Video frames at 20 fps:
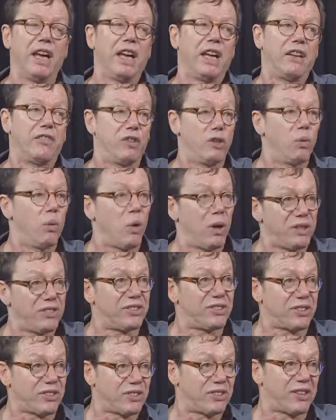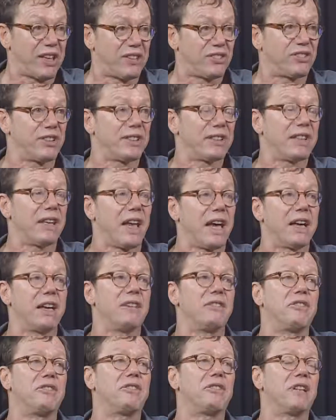If you want success in
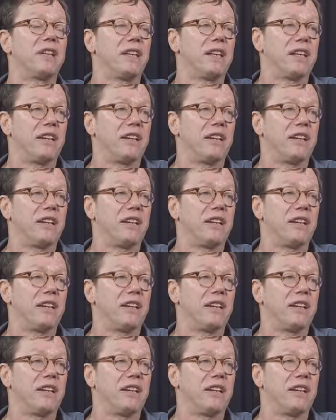life,